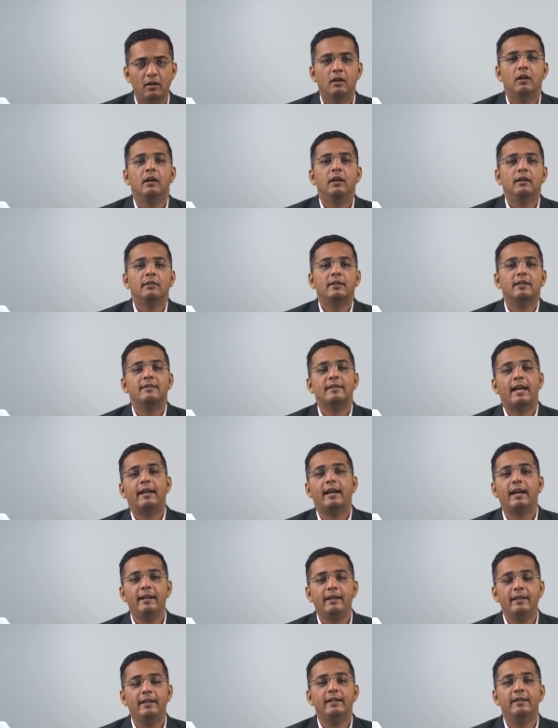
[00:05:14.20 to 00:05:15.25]
The
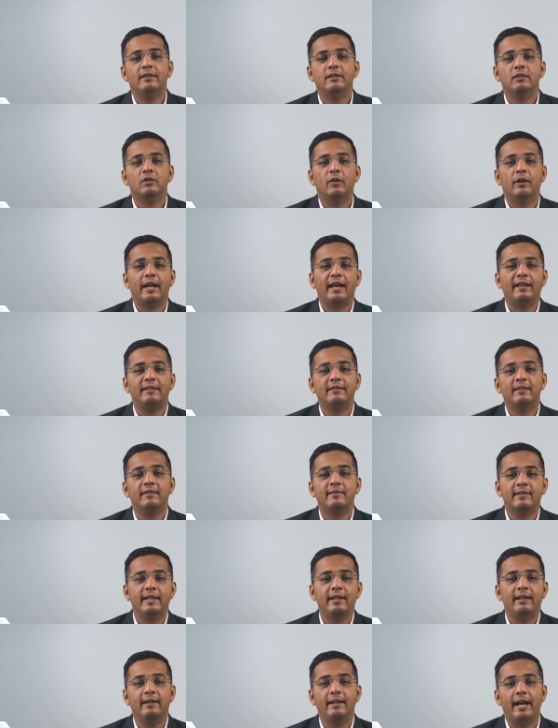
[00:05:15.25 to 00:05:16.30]
second is your
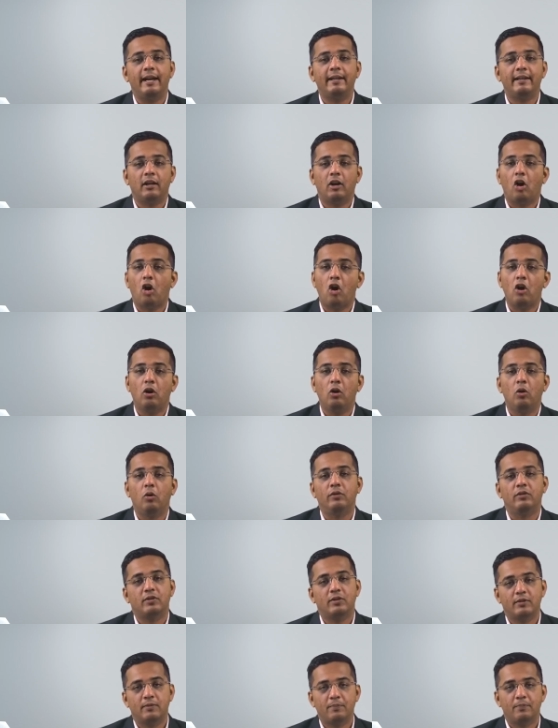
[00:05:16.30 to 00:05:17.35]
existing debt or
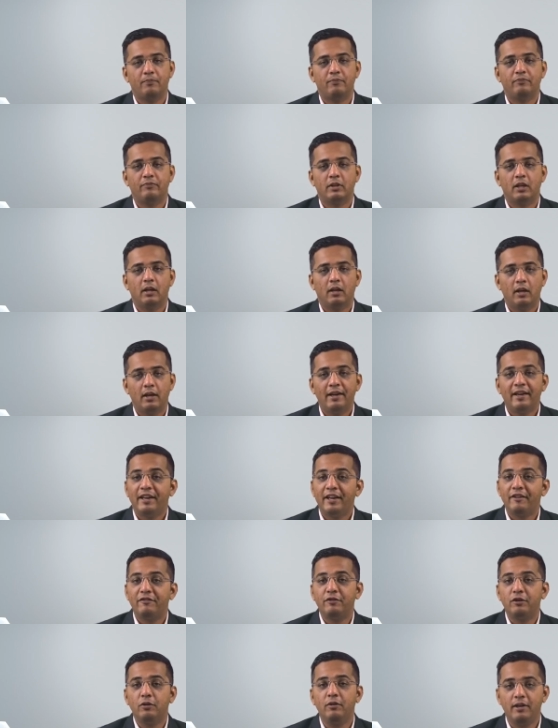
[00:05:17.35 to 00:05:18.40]
loans.
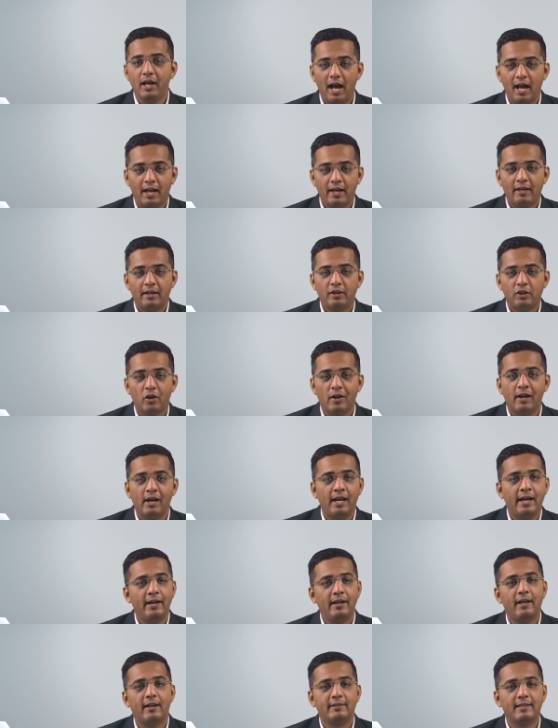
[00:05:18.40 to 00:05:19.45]
If you die, your
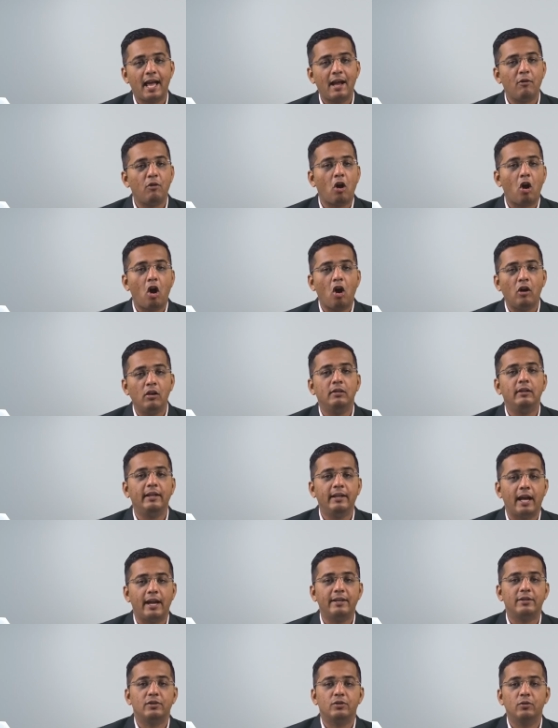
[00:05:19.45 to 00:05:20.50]
lenders have all the
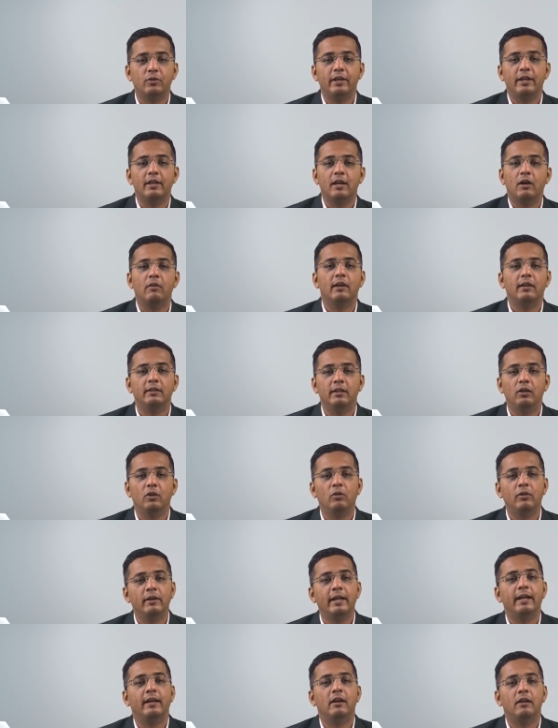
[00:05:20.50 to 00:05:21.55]
rights to recover the loan
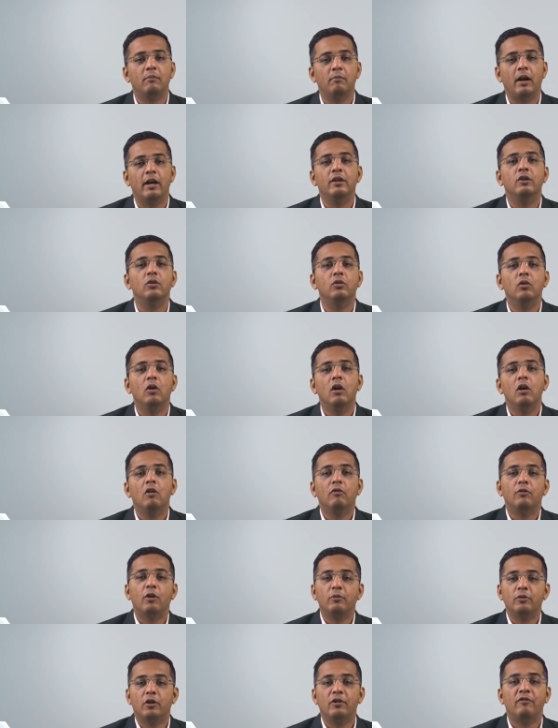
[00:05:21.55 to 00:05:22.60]
taken by you
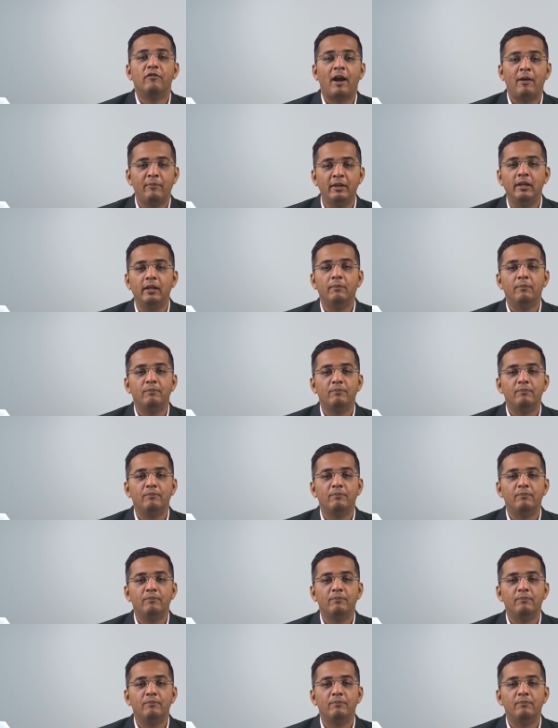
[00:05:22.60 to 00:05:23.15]
from your family.